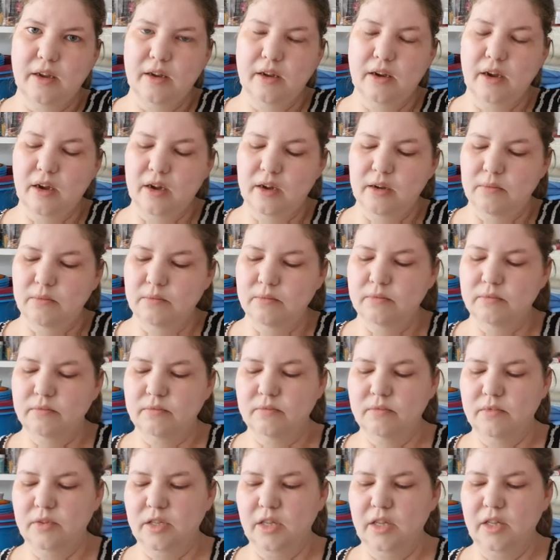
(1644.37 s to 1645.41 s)
In
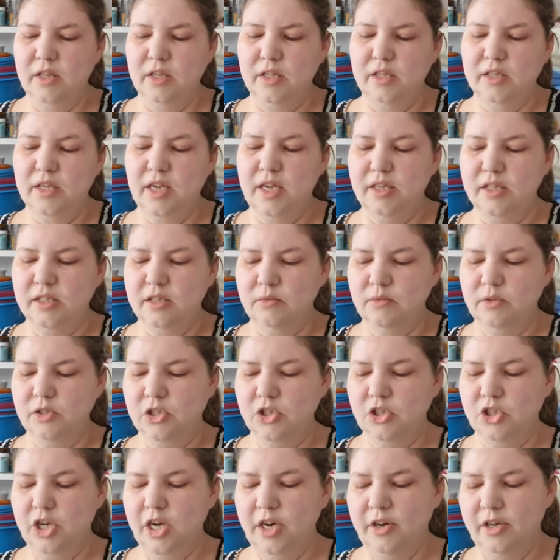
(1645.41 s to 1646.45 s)
this case, it was
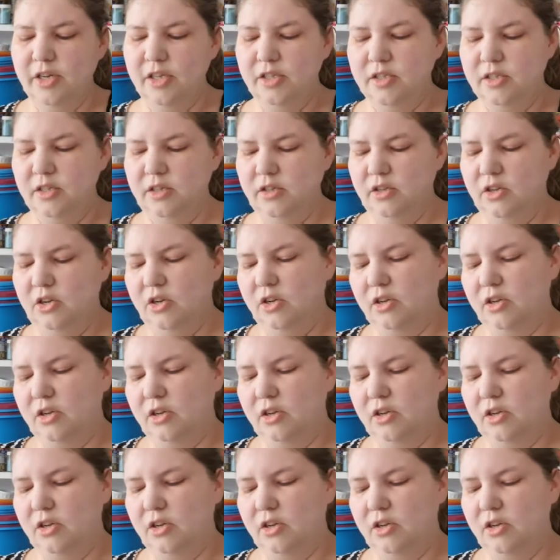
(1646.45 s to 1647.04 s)
cherries. I